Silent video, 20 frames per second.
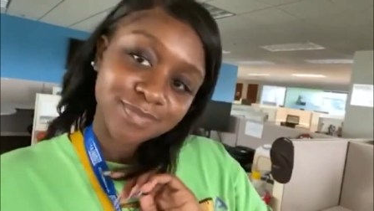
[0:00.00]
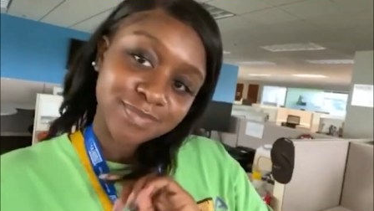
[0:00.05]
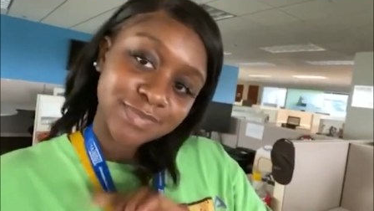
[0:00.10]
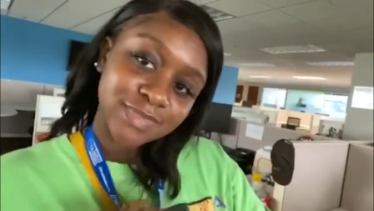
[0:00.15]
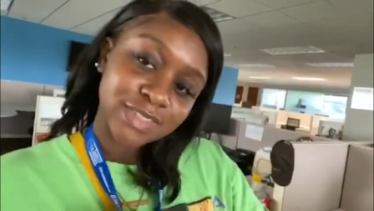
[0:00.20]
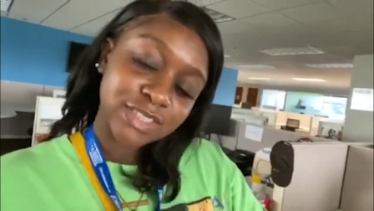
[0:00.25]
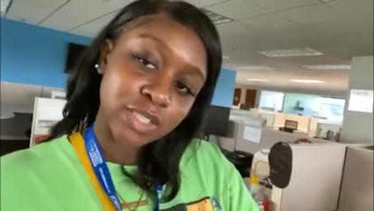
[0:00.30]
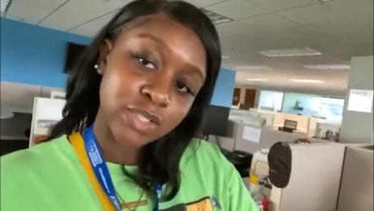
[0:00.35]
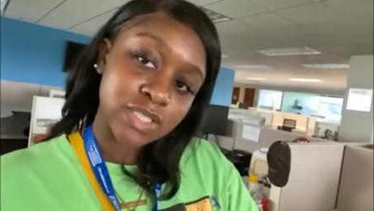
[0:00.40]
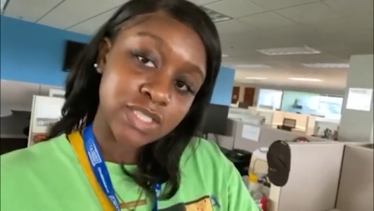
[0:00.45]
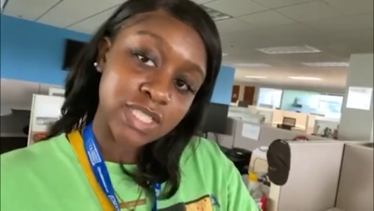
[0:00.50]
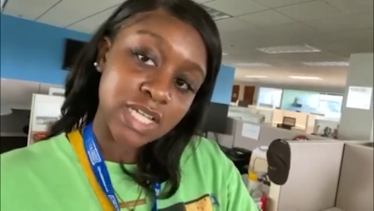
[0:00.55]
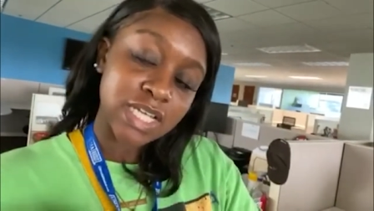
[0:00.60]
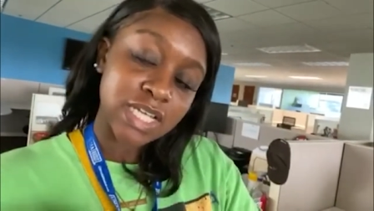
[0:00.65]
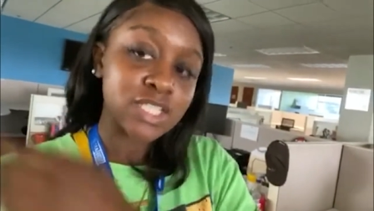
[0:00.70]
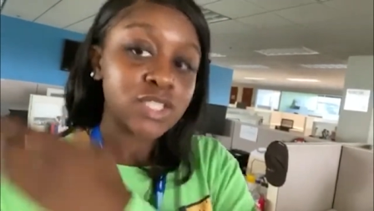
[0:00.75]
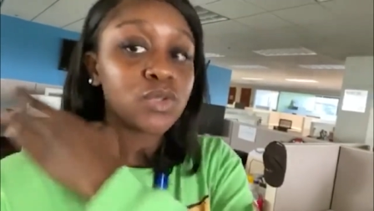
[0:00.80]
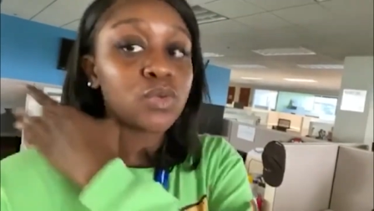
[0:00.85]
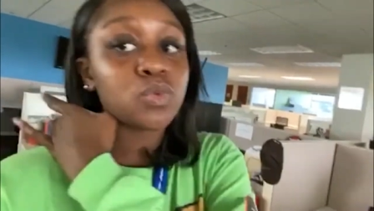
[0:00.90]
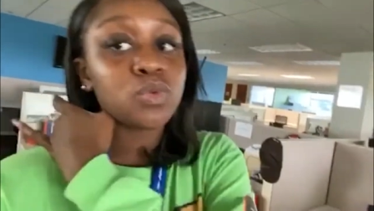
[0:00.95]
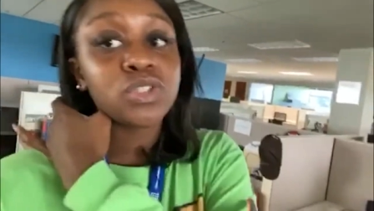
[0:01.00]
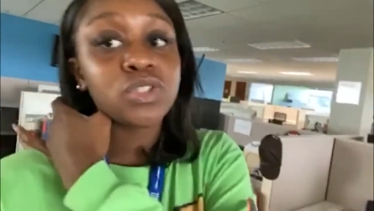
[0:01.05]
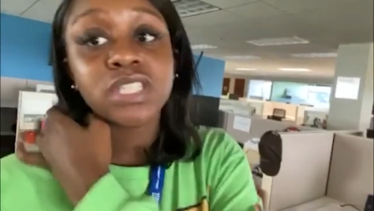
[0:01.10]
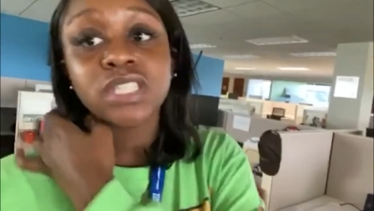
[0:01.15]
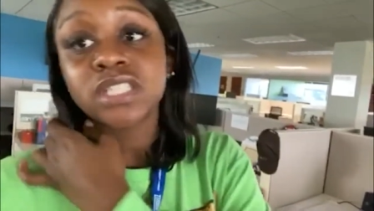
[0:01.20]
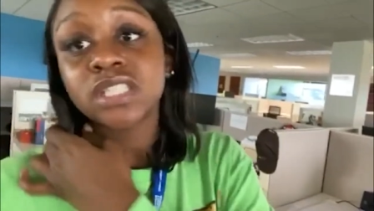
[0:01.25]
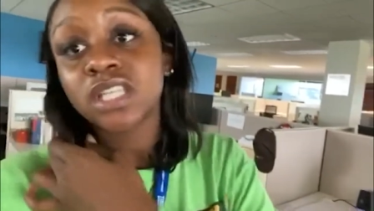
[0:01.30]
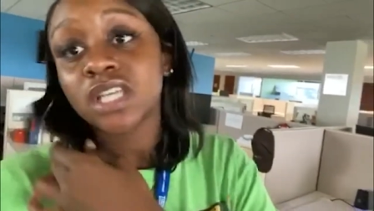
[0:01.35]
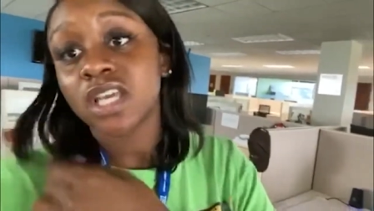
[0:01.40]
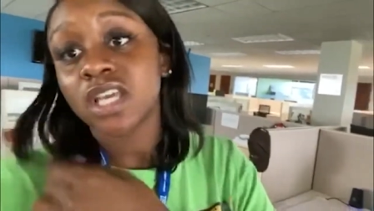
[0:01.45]
so stay tuned to
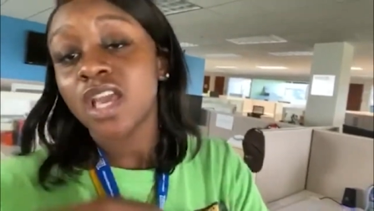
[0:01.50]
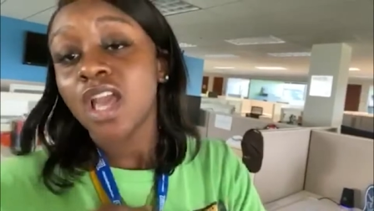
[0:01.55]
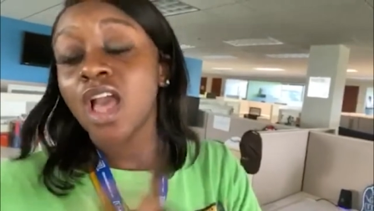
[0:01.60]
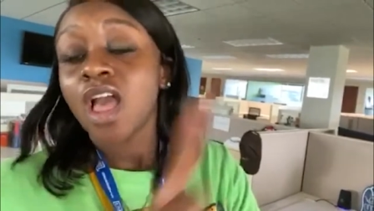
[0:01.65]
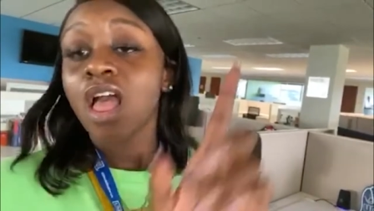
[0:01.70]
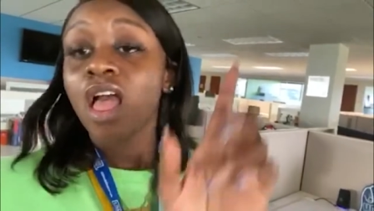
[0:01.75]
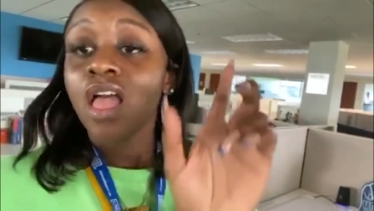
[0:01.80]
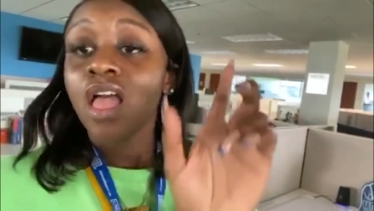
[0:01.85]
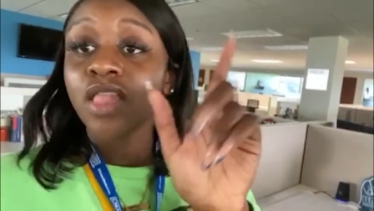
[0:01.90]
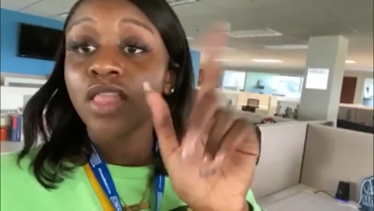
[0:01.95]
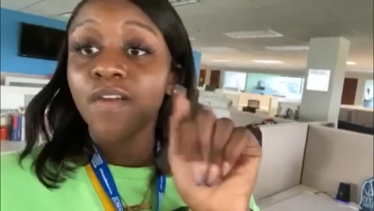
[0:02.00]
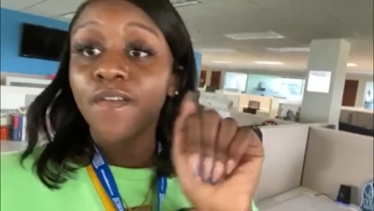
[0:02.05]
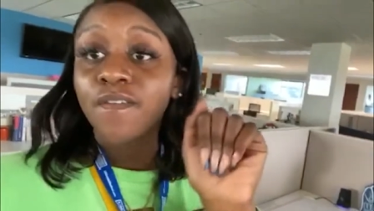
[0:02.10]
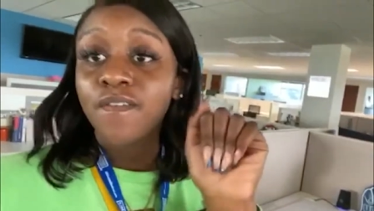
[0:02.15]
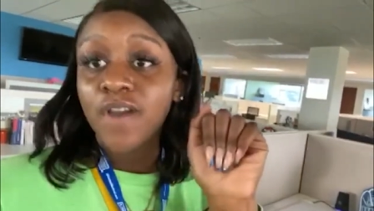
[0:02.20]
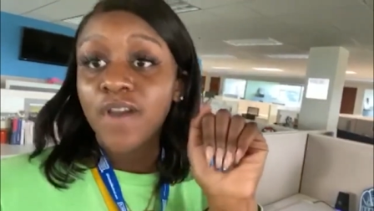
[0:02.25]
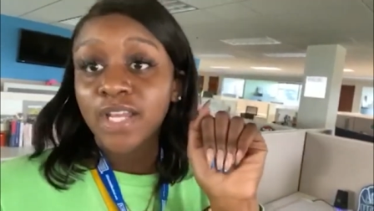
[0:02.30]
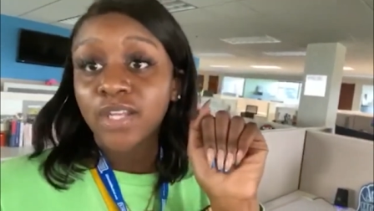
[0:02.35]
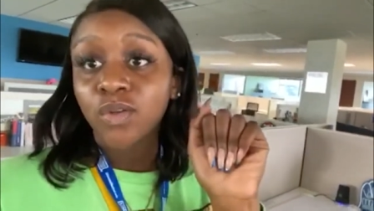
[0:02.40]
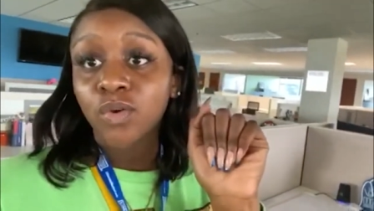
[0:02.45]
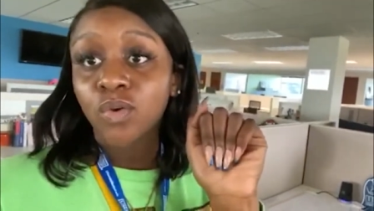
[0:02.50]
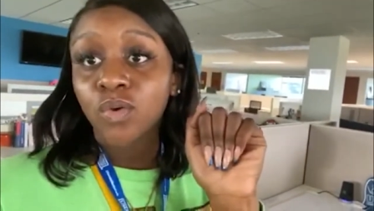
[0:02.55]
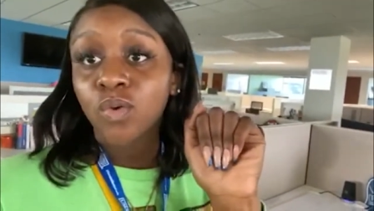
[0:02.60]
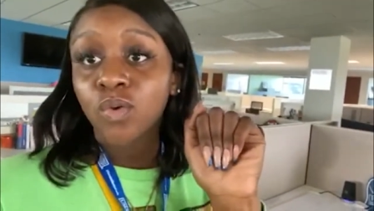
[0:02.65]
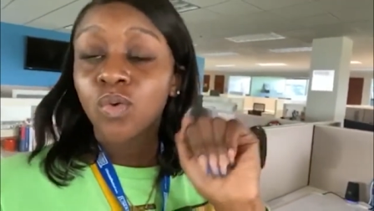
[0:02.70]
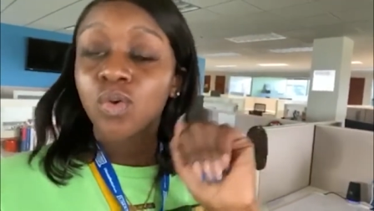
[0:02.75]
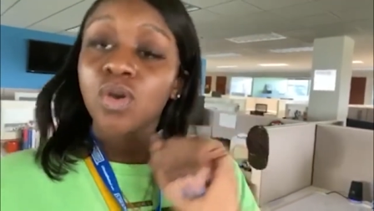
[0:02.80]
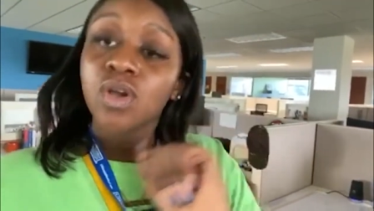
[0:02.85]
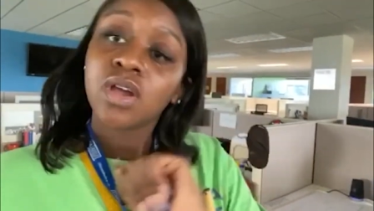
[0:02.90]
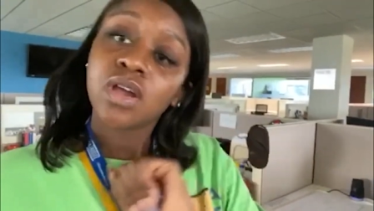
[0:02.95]
see the final
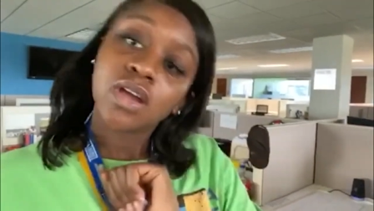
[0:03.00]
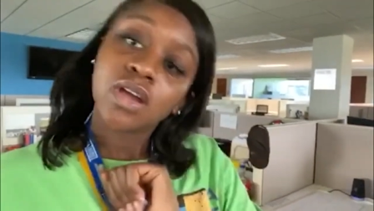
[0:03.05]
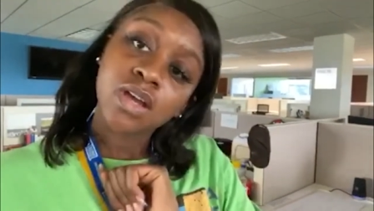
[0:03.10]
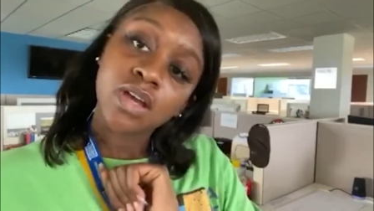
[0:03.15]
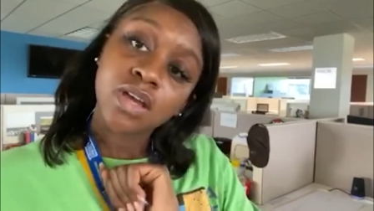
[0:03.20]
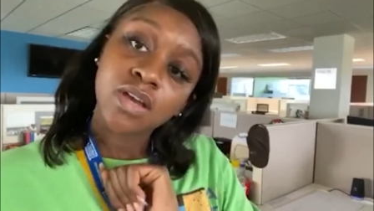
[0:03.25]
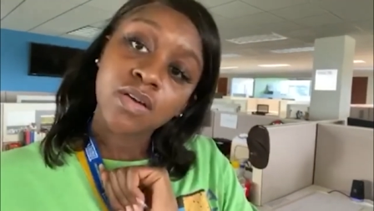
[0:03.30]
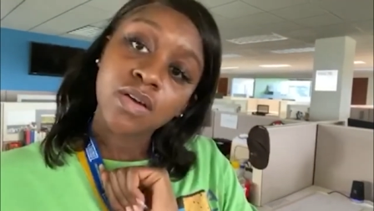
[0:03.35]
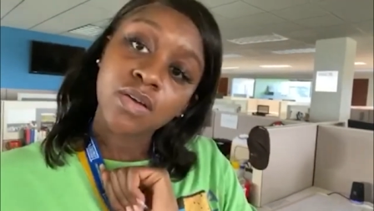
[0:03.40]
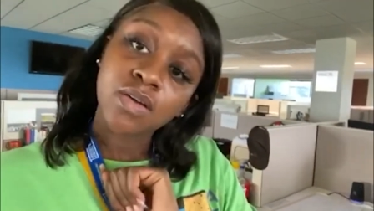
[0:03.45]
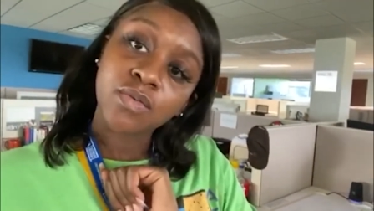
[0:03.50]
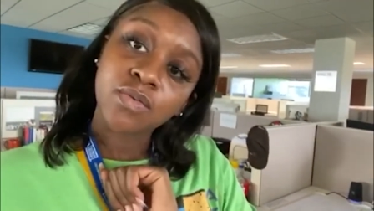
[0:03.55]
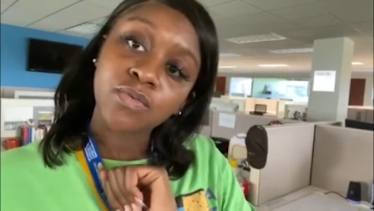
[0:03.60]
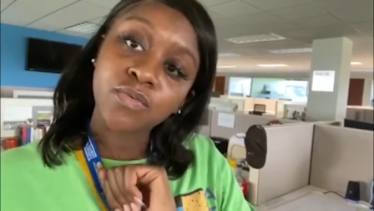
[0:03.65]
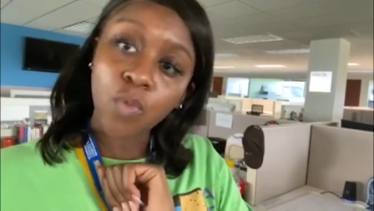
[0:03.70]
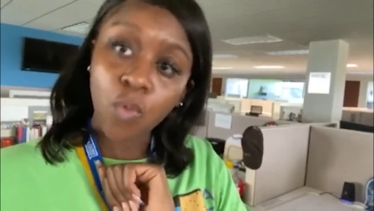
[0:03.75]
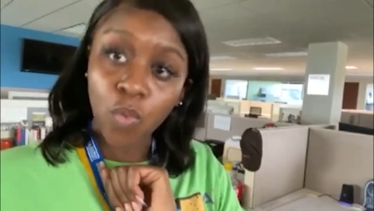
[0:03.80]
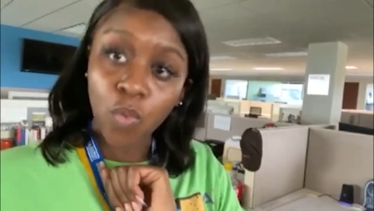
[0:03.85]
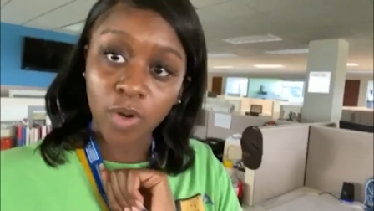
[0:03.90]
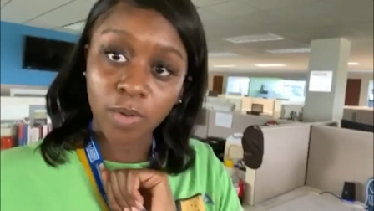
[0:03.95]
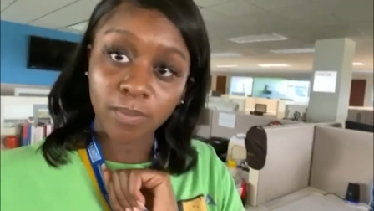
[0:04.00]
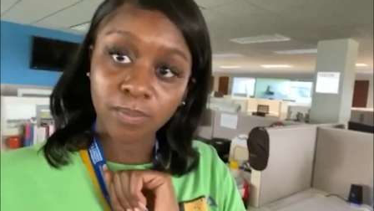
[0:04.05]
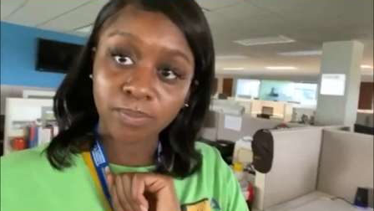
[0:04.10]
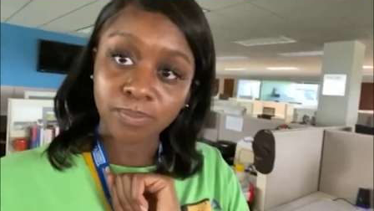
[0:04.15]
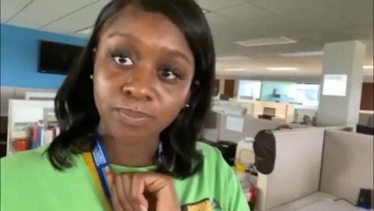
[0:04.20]
form